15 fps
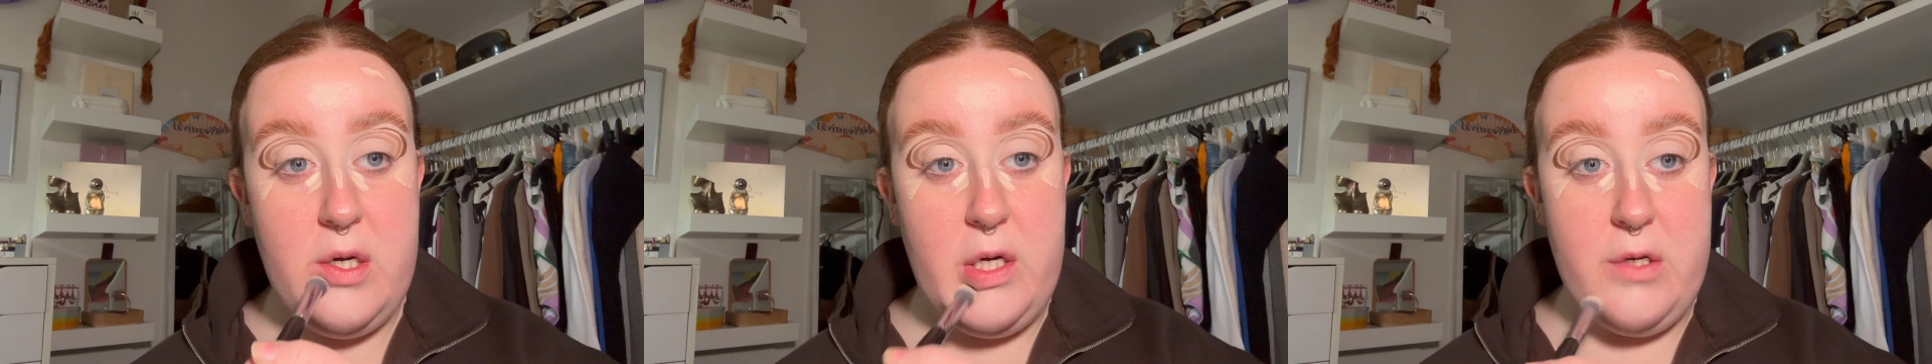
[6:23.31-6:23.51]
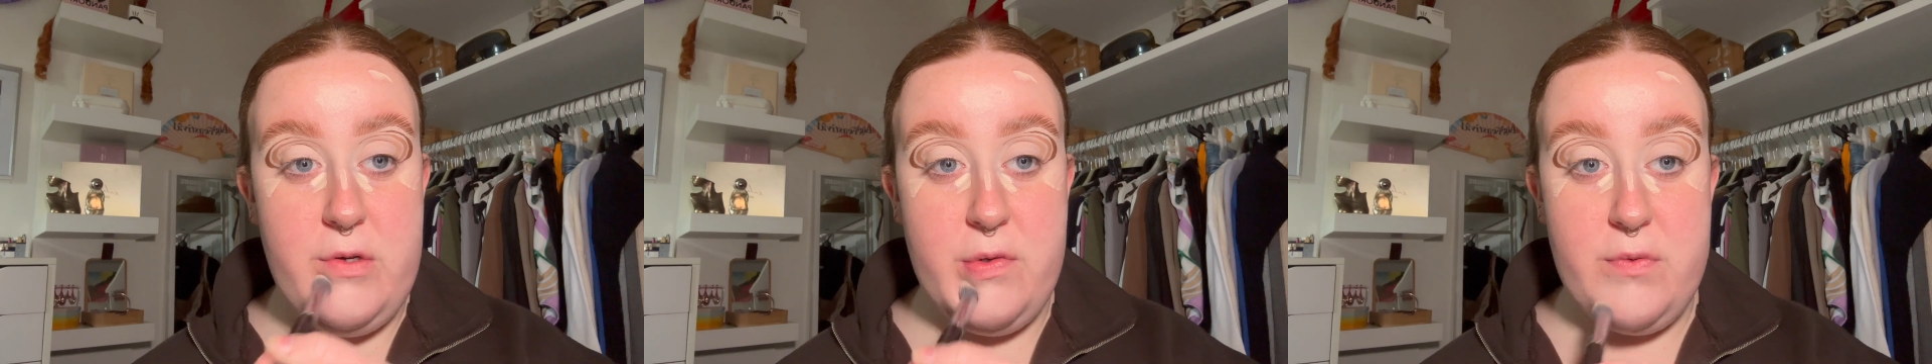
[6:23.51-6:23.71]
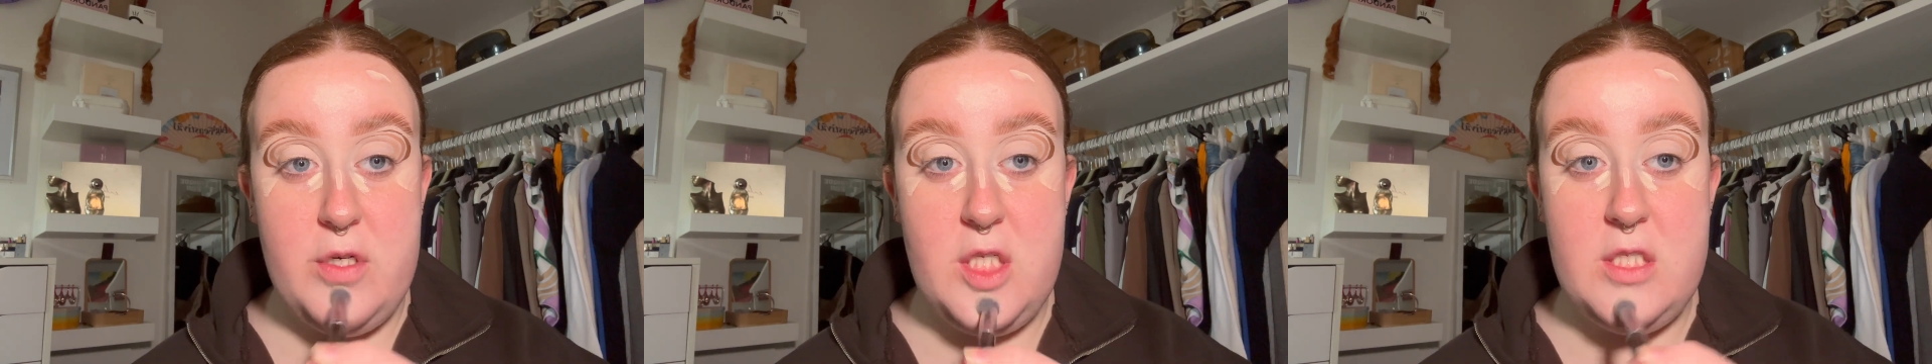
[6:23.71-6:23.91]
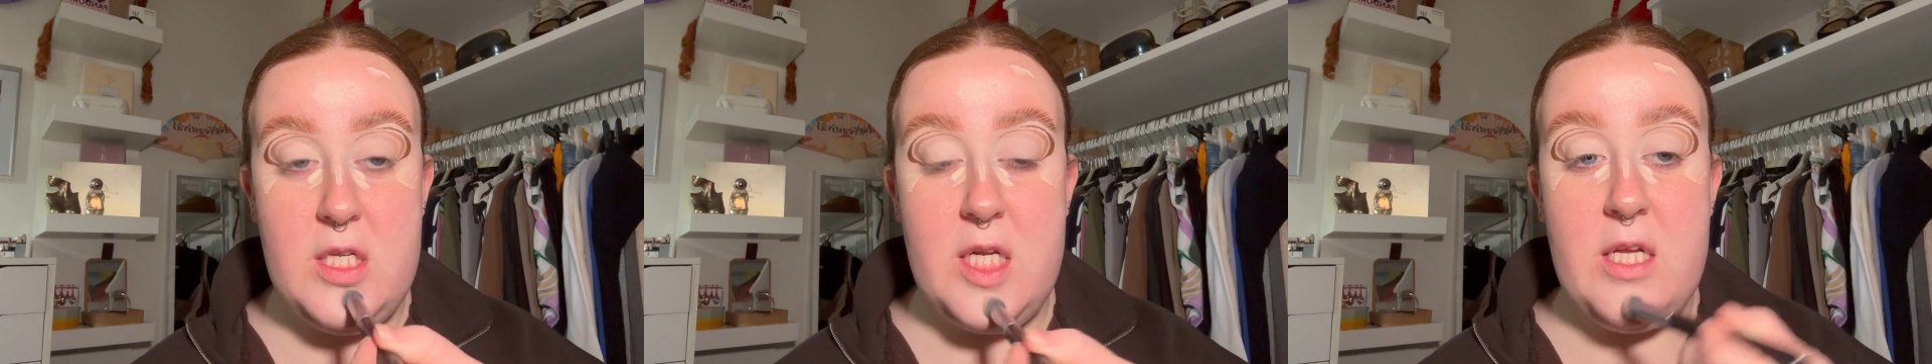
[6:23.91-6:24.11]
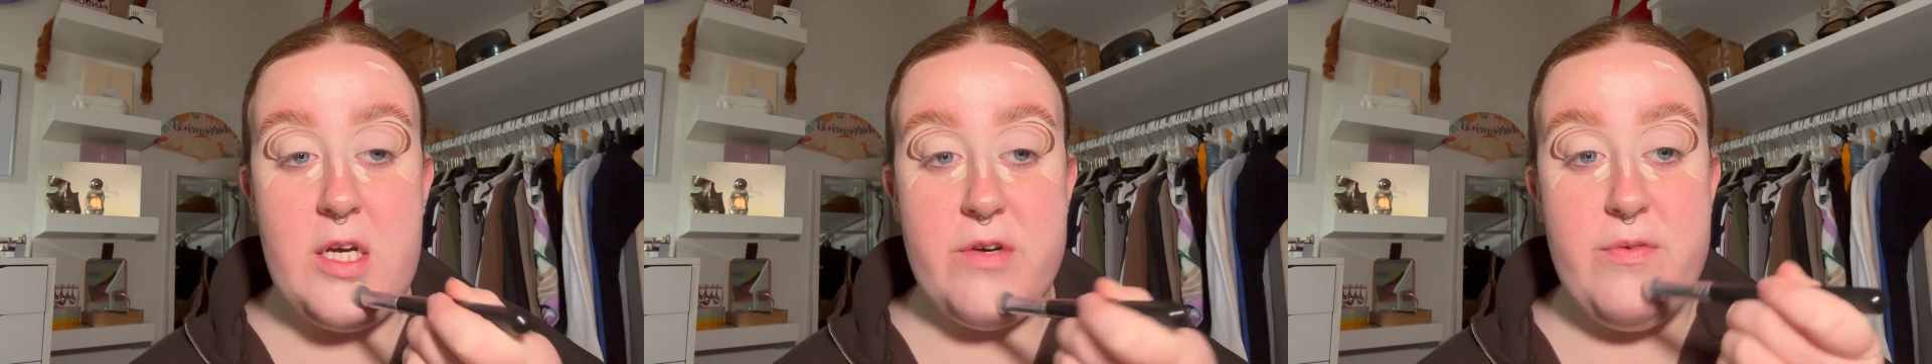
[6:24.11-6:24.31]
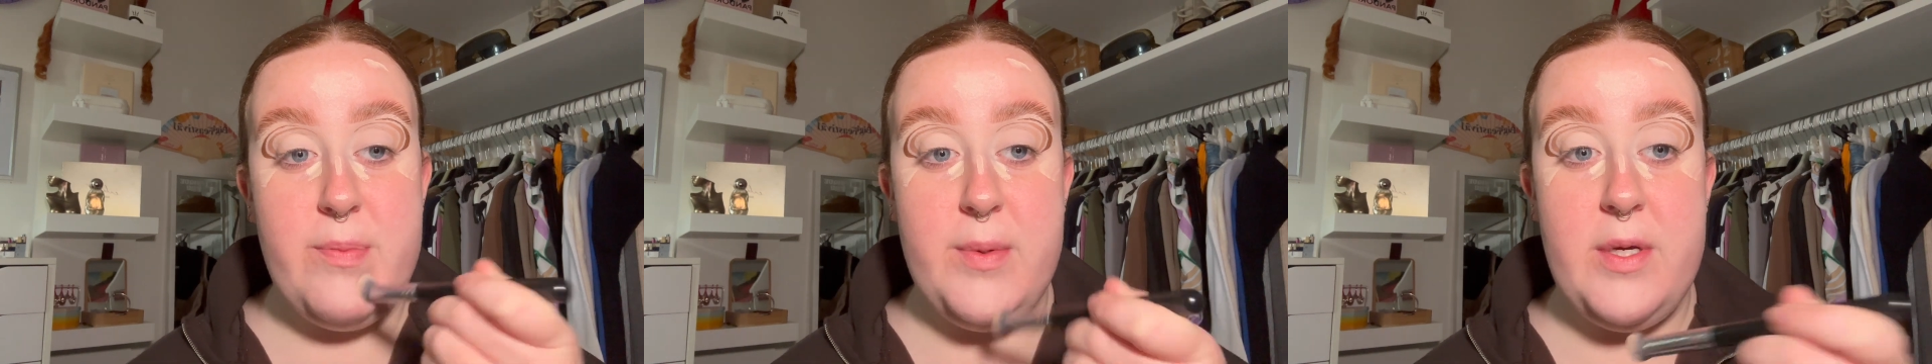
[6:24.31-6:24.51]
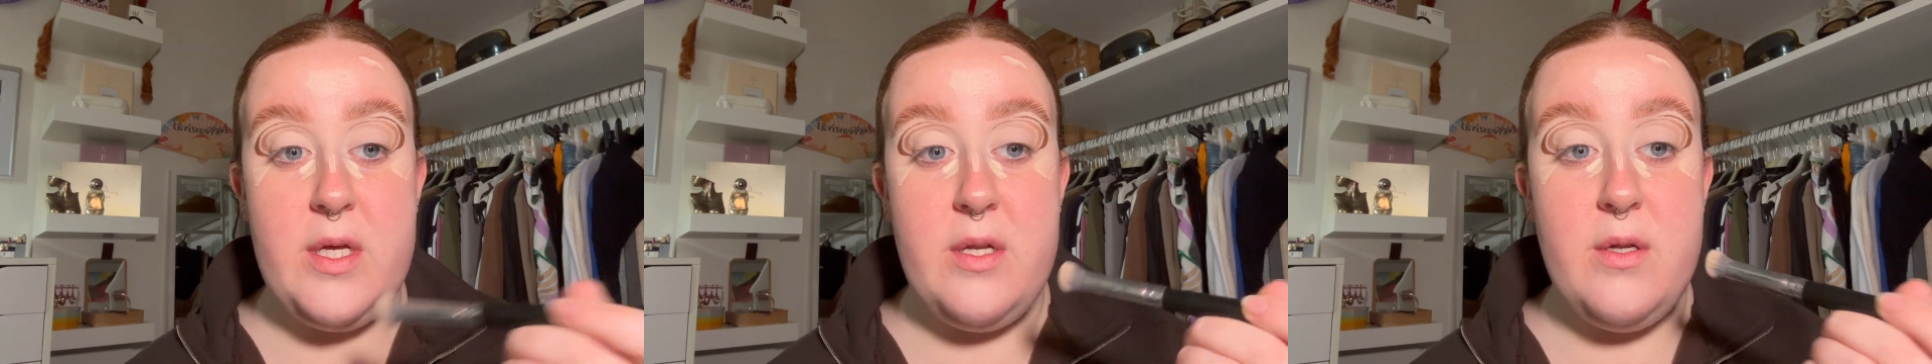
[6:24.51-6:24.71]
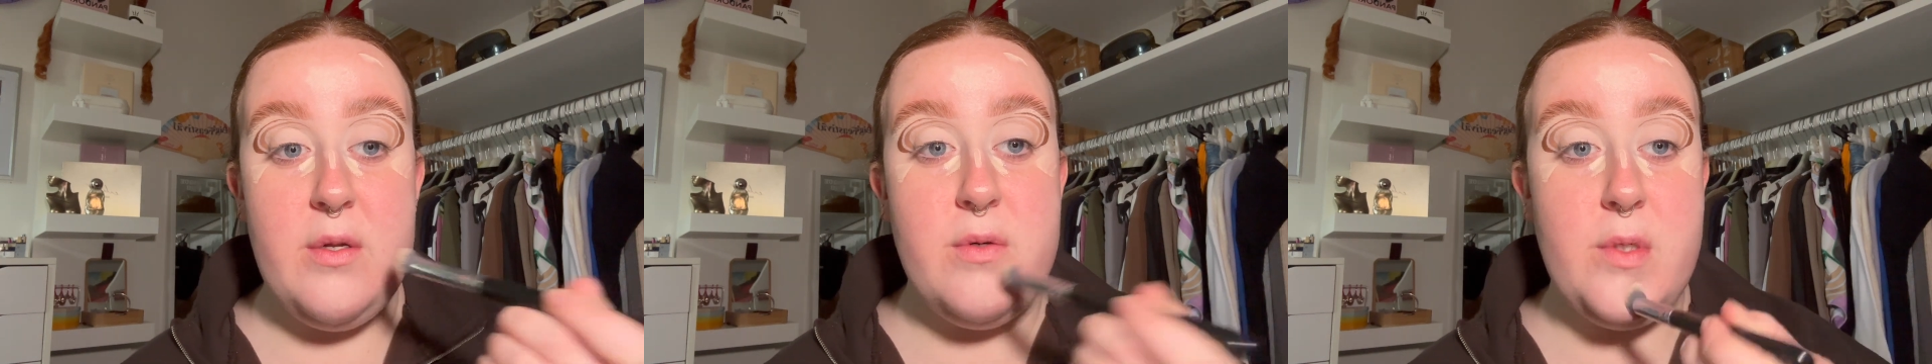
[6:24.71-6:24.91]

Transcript: But recently I've been